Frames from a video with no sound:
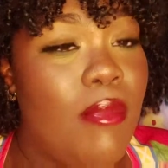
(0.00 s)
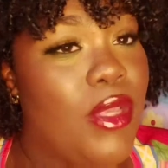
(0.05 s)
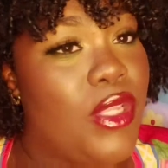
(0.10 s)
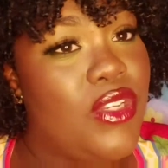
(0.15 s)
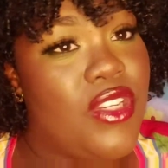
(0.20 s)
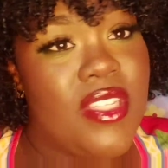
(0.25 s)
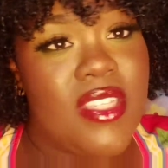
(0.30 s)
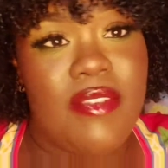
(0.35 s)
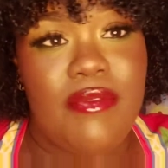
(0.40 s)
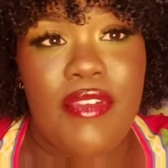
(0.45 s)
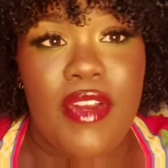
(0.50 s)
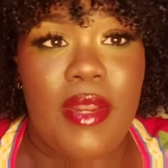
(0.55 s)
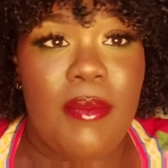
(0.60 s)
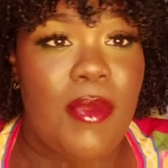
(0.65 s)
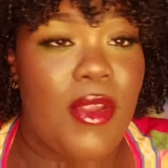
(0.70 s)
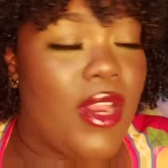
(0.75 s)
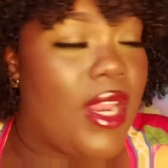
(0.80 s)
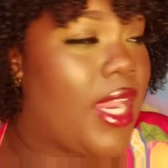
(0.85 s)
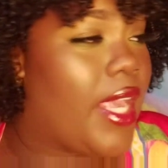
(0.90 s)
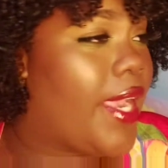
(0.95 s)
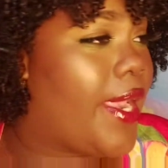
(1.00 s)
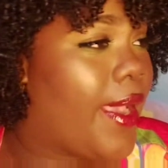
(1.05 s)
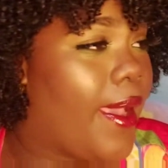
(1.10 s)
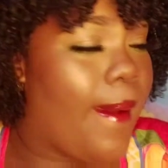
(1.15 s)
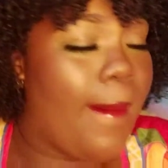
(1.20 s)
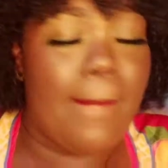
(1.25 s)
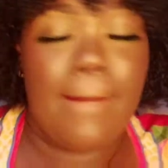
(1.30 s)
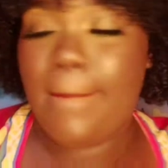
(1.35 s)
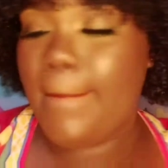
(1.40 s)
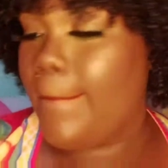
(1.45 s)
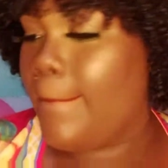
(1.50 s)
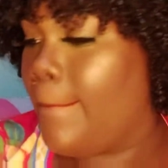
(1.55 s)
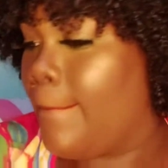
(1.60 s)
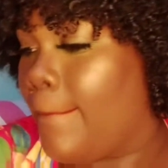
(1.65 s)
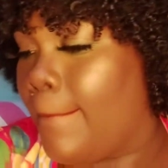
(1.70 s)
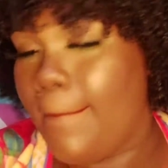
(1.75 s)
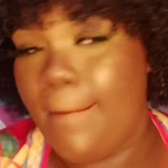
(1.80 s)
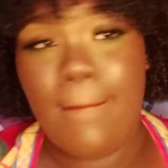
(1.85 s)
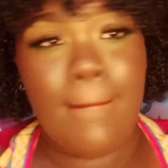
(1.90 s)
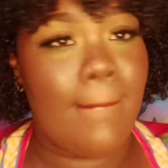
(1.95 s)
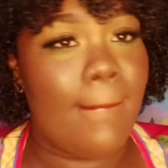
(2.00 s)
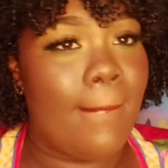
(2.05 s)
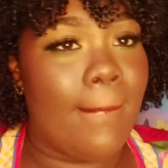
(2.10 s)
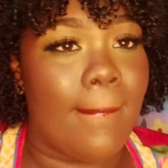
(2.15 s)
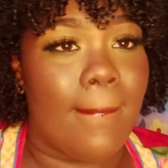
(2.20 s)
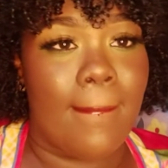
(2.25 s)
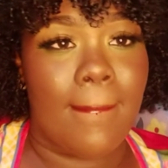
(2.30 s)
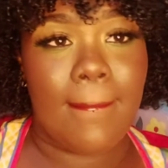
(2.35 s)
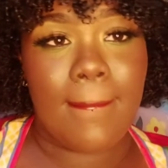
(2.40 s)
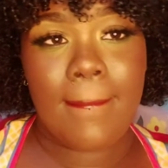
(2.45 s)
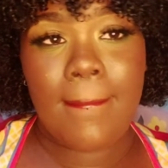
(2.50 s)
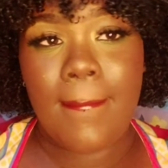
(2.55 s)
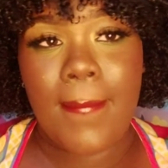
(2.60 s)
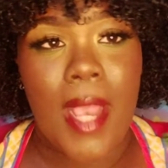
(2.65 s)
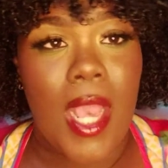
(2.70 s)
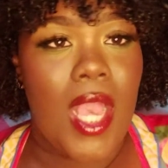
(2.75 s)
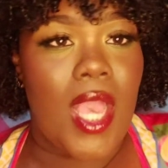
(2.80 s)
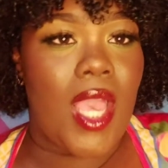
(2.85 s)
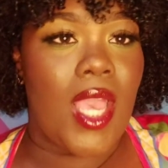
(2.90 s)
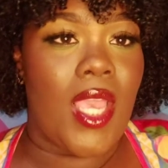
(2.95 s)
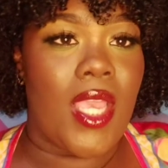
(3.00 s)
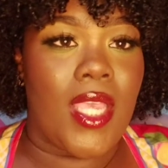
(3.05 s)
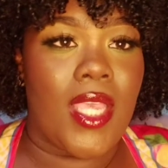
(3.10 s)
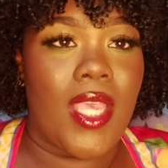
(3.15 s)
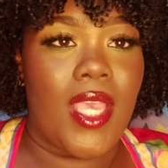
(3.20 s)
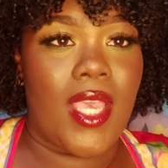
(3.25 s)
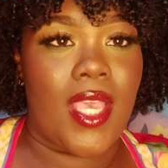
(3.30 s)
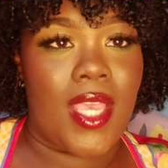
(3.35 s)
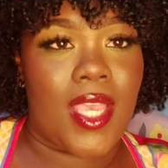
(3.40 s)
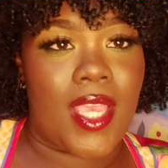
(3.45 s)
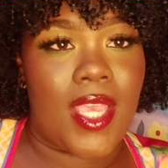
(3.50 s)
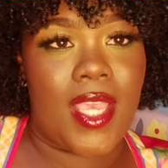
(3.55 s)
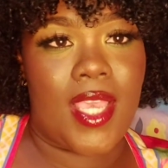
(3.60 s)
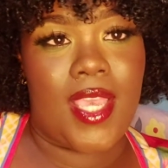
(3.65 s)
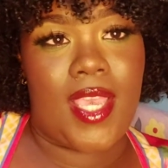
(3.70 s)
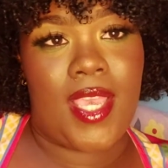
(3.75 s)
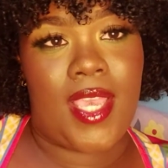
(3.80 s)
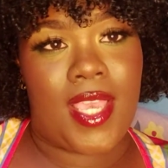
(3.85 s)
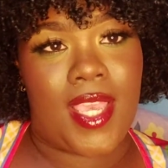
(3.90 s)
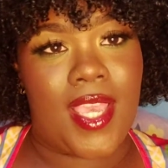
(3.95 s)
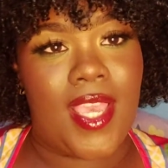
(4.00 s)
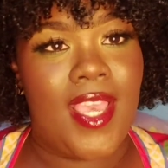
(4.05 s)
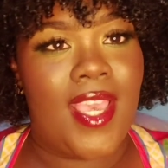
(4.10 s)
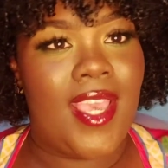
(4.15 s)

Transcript: but you're just in front of the mirror like, mm, mm, mm, hey, hey, hey.